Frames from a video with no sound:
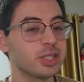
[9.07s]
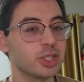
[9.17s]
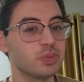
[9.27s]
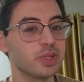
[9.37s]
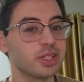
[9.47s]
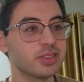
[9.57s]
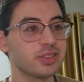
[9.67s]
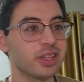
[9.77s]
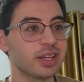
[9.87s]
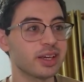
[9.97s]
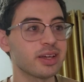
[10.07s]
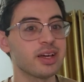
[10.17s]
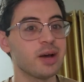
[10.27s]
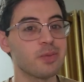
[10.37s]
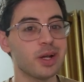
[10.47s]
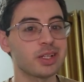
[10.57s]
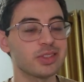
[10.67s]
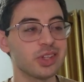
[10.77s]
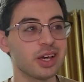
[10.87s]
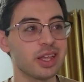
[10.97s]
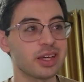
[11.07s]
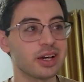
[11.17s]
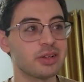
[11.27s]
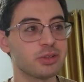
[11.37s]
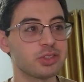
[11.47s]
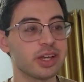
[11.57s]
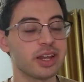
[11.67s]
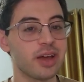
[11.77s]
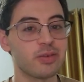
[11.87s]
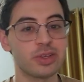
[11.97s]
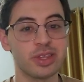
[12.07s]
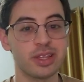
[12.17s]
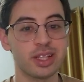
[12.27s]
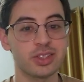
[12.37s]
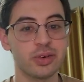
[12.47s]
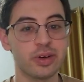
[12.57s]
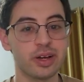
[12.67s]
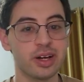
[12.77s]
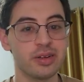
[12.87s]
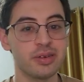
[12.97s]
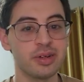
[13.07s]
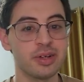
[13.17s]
Just because like I'm not gonna say I like understand everything that's going on,